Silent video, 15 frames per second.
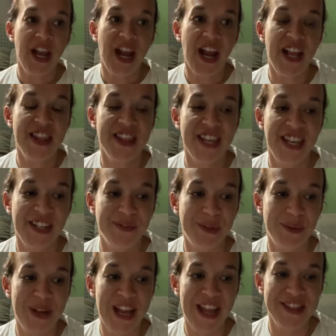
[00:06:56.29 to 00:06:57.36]
And then when
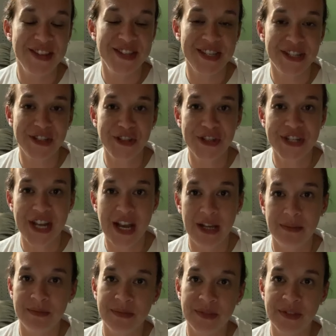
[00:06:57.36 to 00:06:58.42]
we had this extra
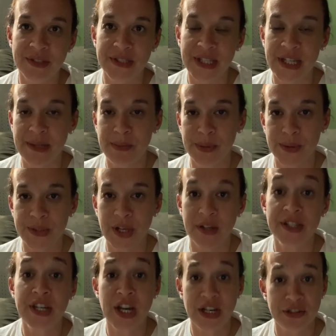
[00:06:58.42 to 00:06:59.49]
time,
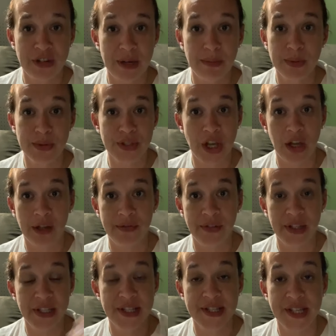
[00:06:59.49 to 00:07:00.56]
DeAndre pulls off
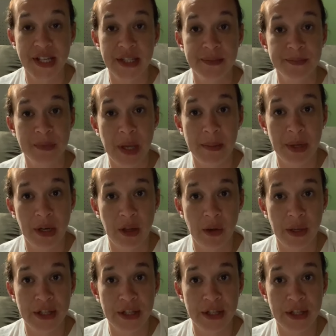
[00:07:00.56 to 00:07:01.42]
and he's like, I'm going to go get